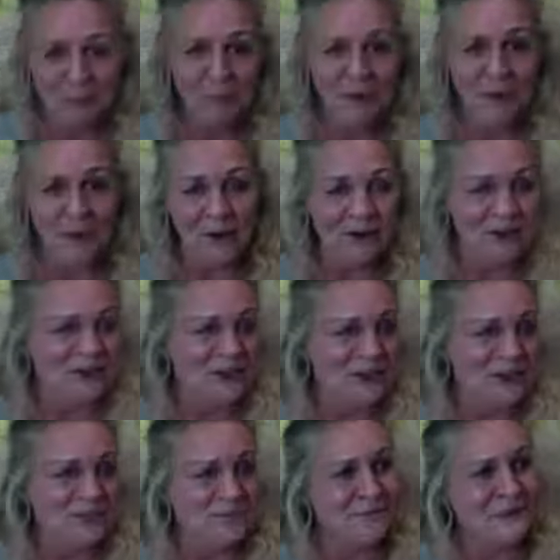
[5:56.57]
perch
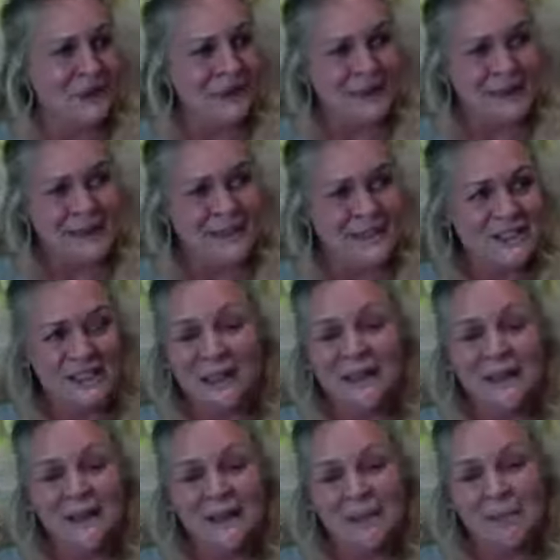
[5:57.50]
and
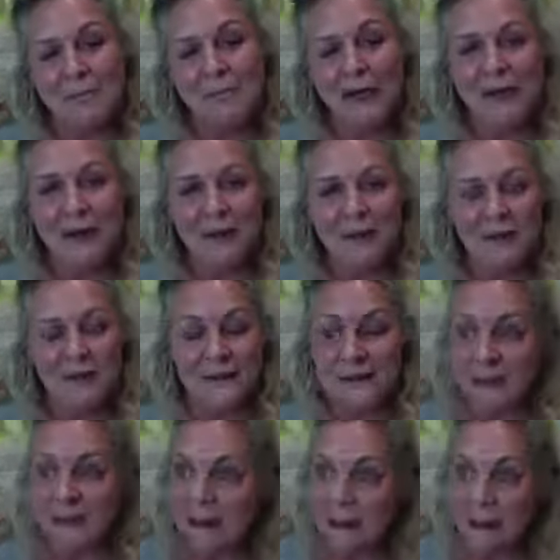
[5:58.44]
jingle their bells
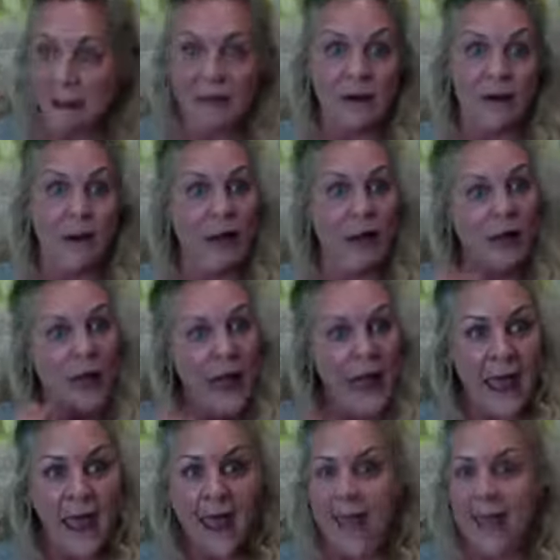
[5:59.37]
to get you to go,
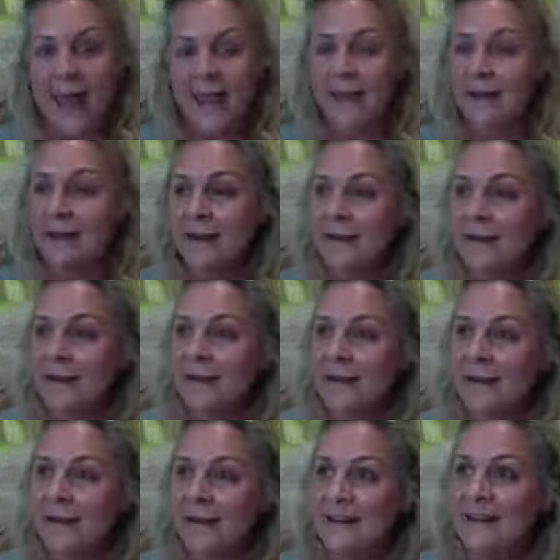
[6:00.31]
hey,
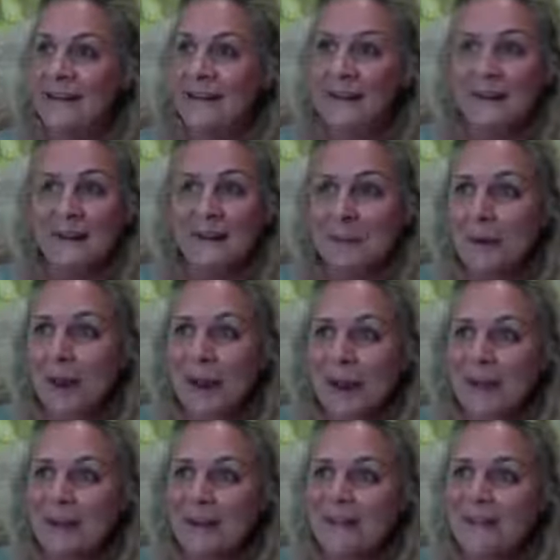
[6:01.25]

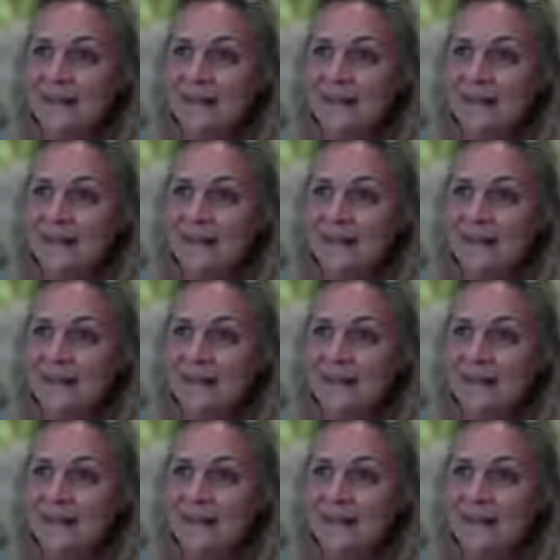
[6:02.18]
celebrate.